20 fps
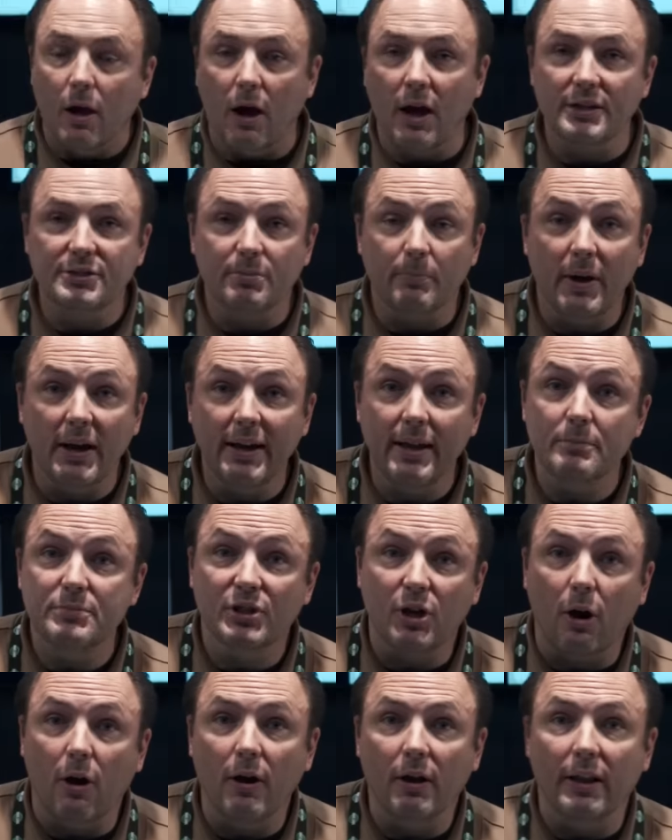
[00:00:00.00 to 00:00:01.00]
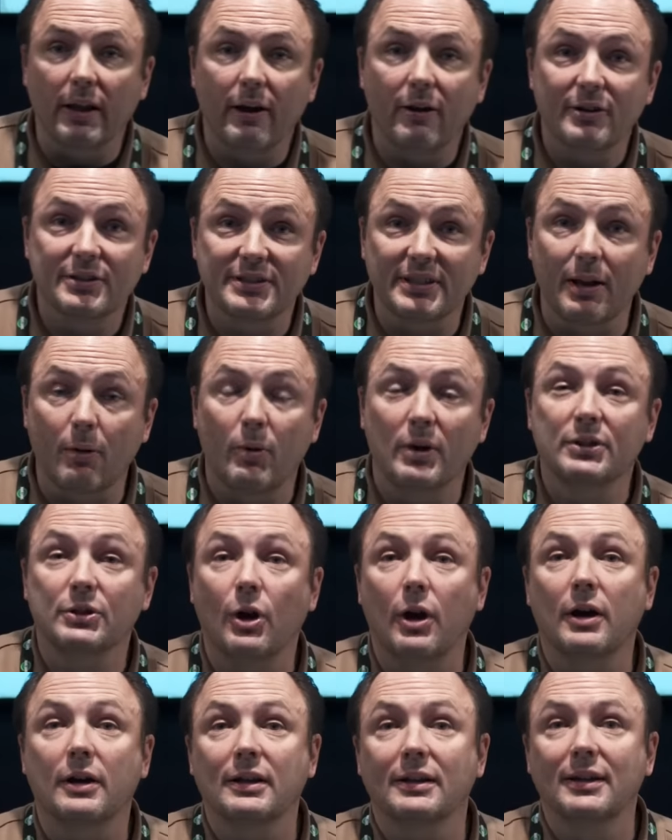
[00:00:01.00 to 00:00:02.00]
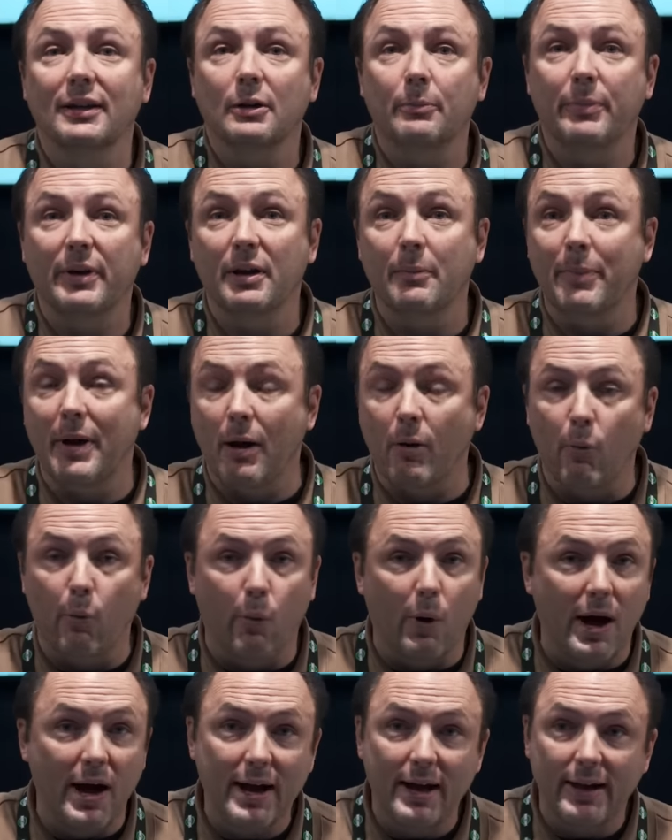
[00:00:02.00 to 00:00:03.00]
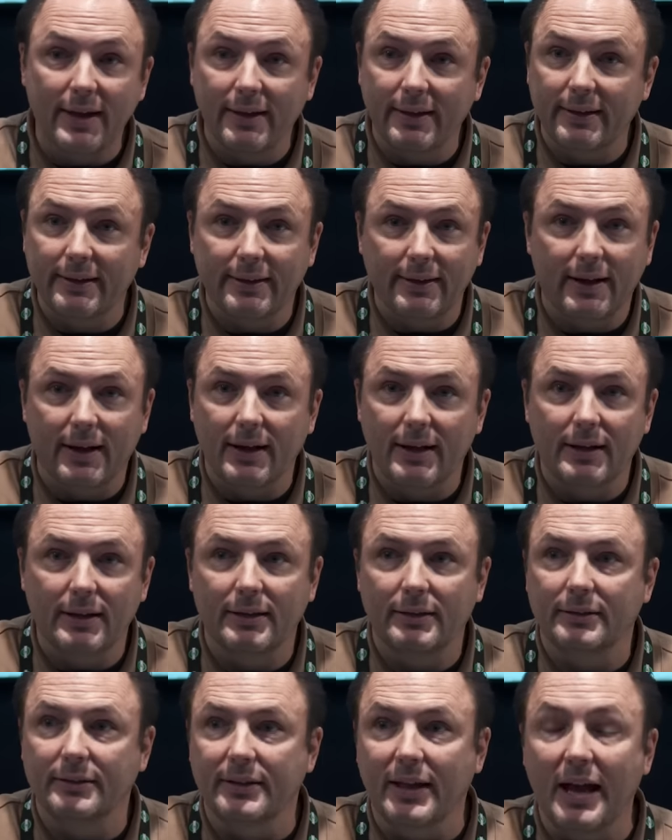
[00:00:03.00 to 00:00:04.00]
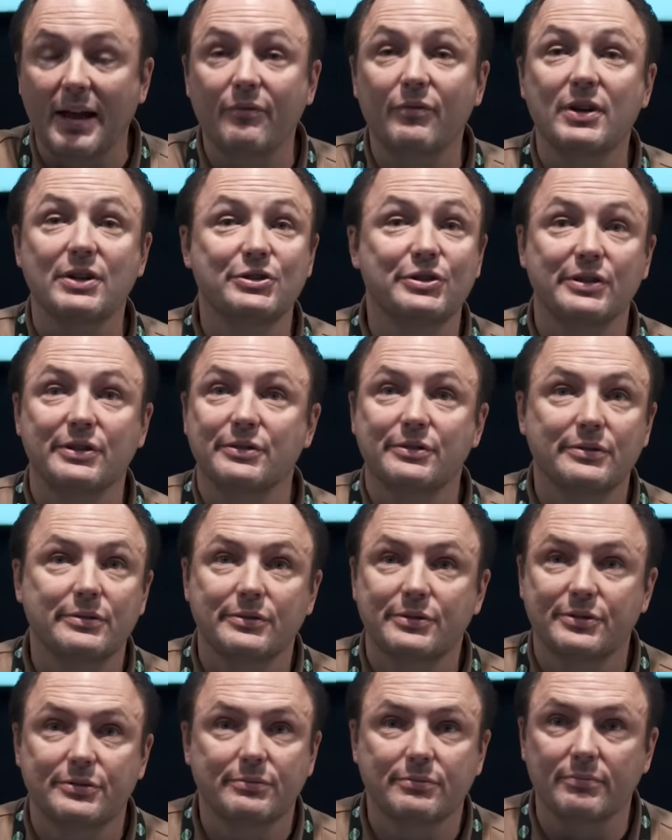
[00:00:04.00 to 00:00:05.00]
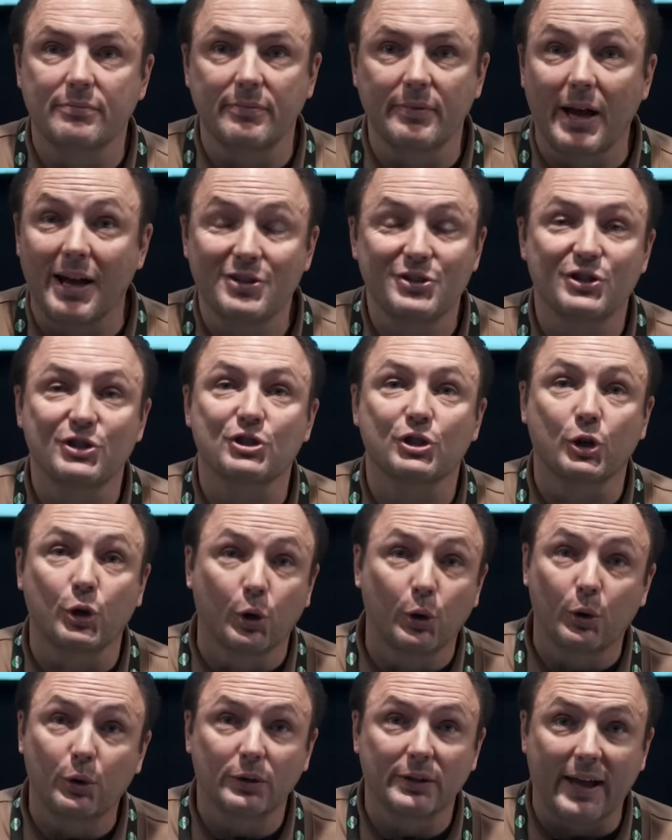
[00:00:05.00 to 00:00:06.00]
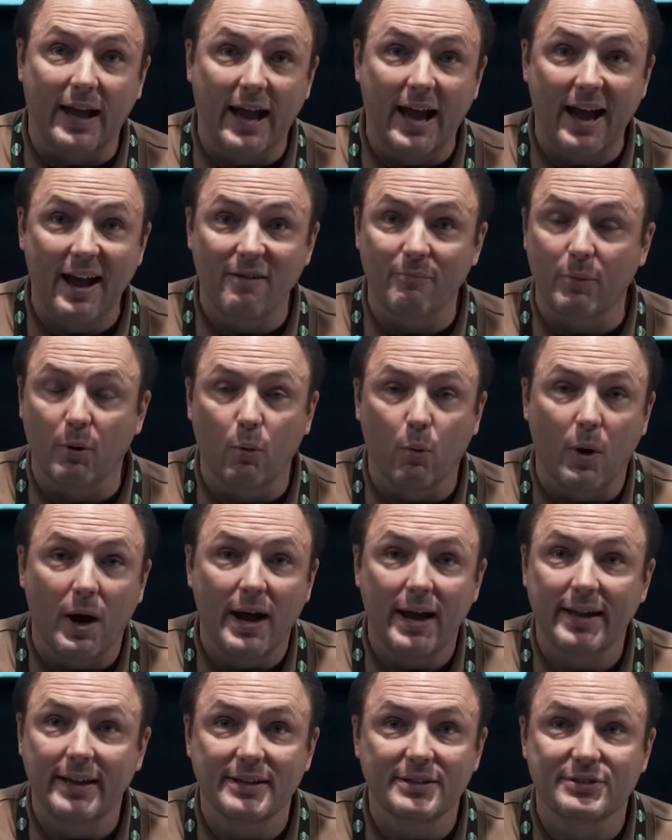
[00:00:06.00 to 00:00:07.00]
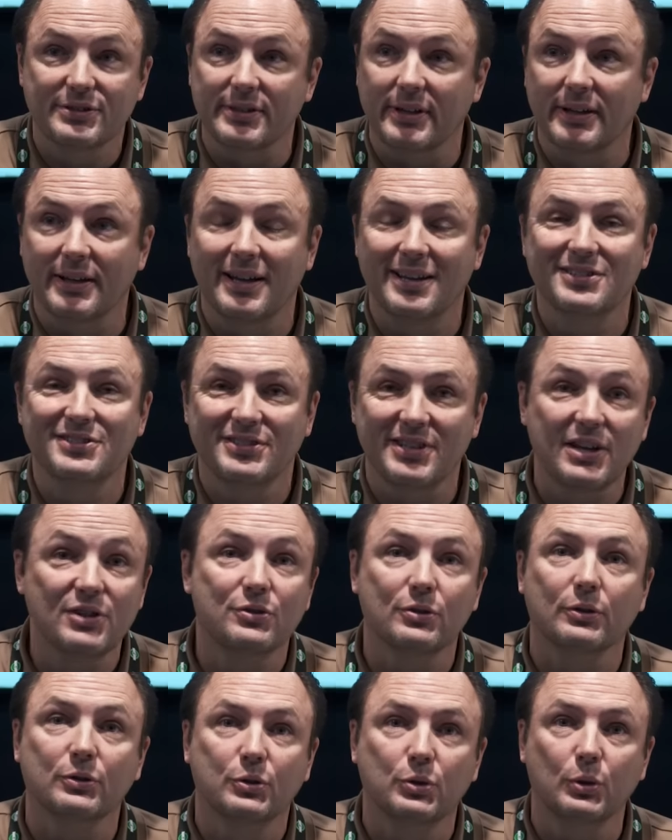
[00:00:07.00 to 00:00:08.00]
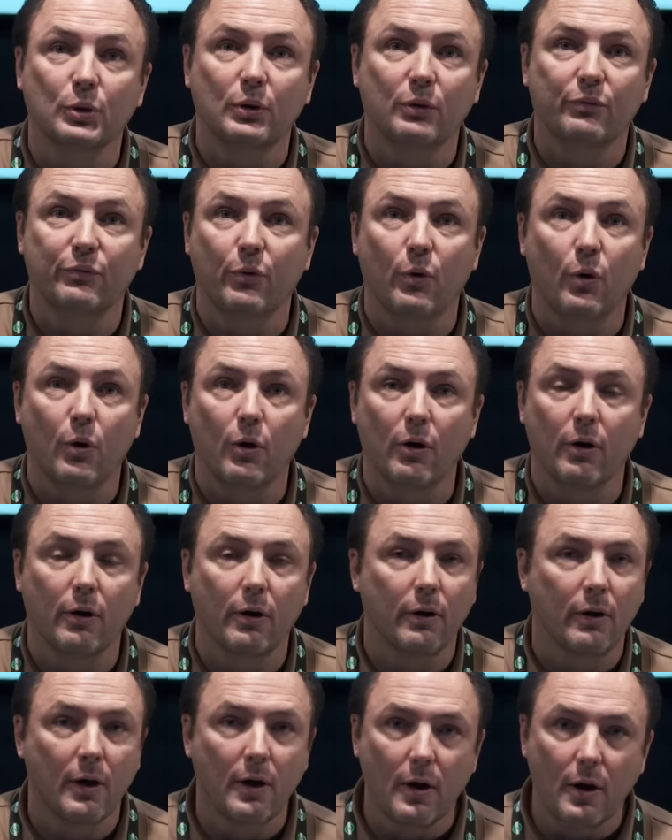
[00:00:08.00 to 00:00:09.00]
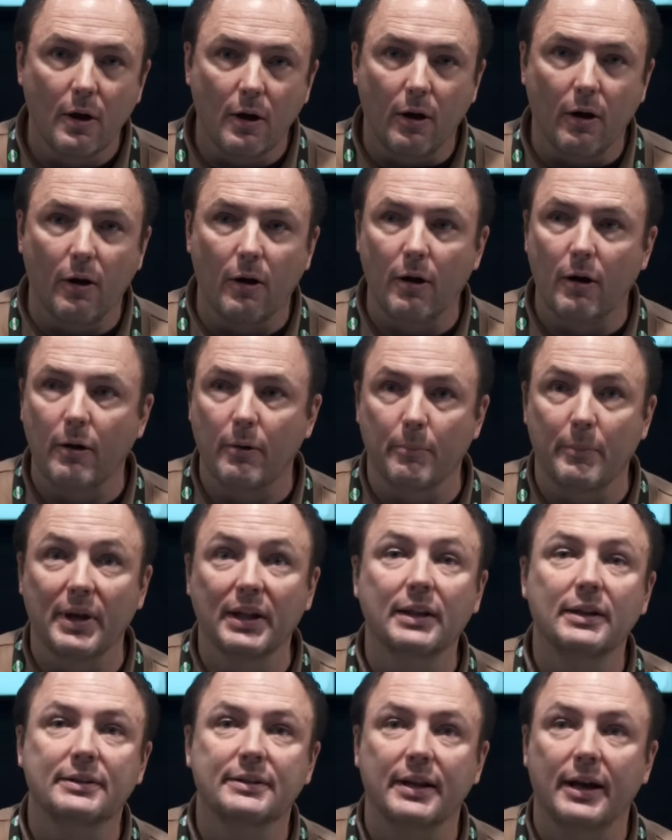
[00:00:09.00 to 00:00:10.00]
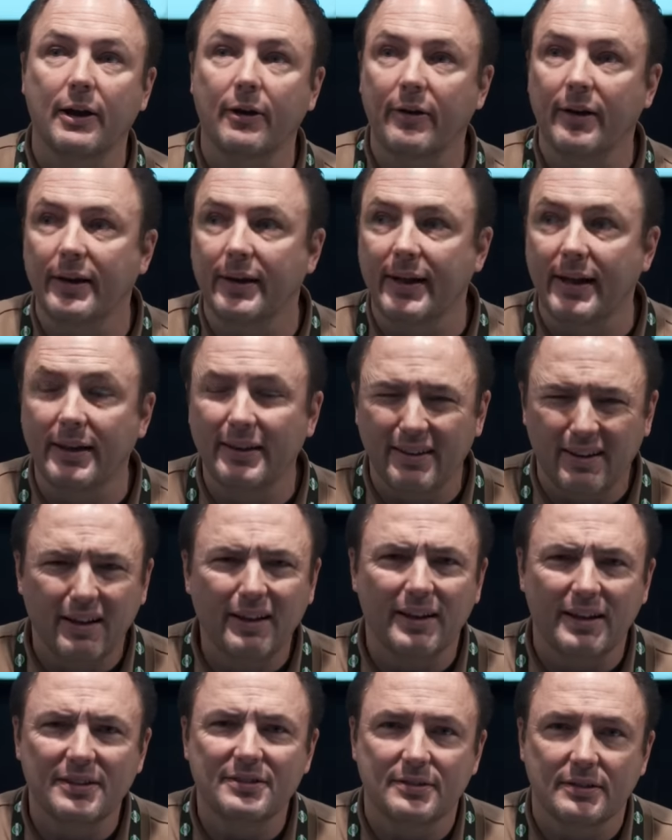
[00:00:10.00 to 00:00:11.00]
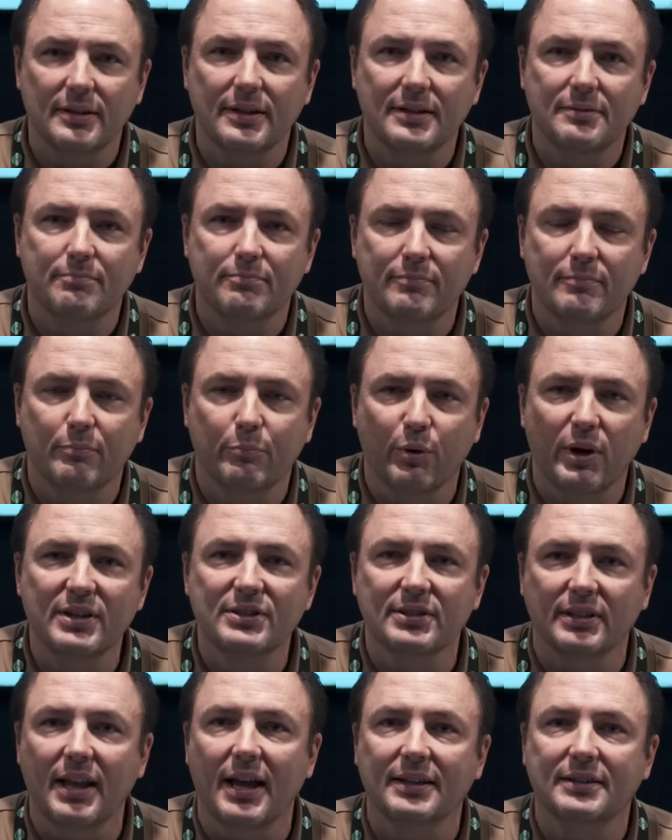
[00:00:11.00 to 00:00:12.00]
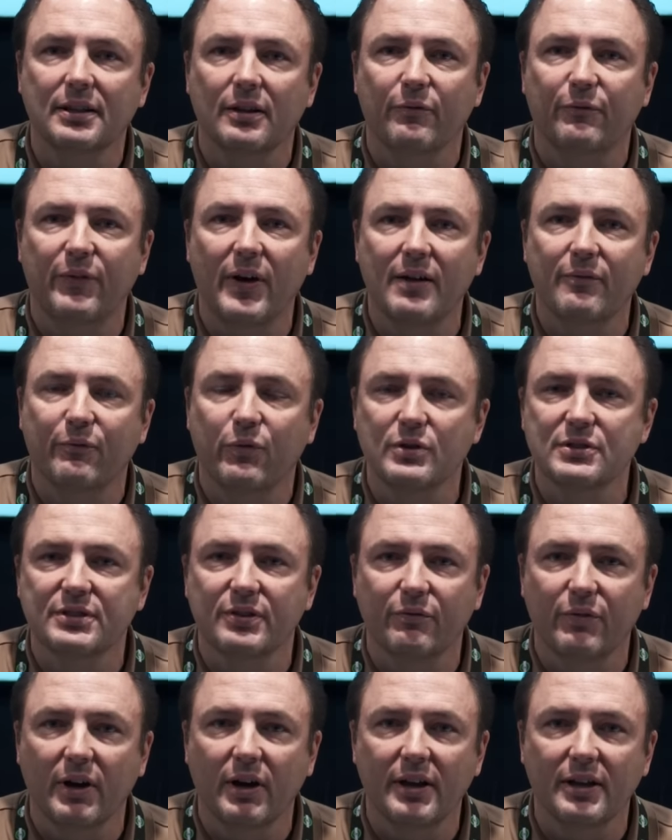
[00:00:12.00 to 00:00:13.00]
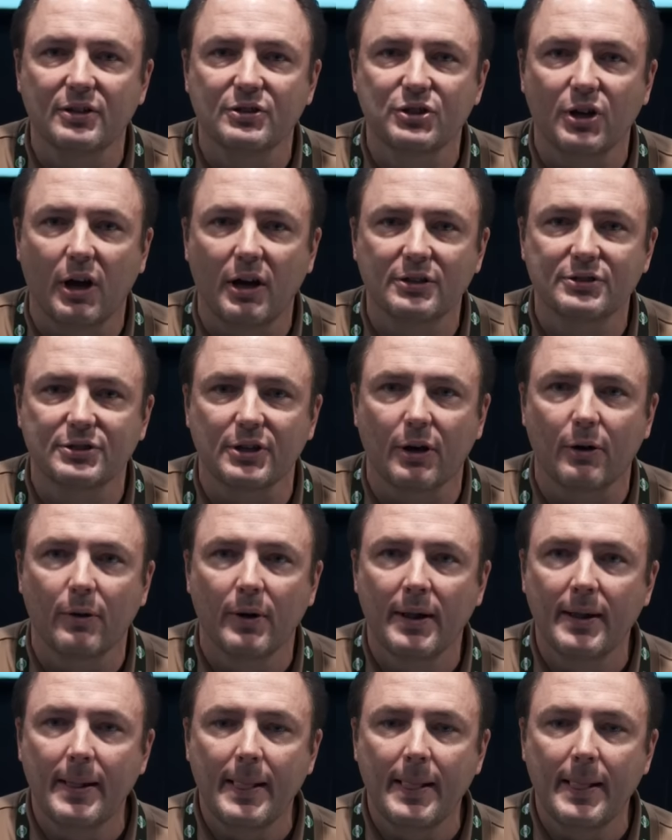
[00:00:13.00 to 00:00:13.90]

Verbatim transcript: All right, so my name's Karl Erickson. I want to talk a little bit about why uh, night vision's not just cool to have, but why it's an essential tool for our military, and uh, it, it brings a lot to the fight for civilians also.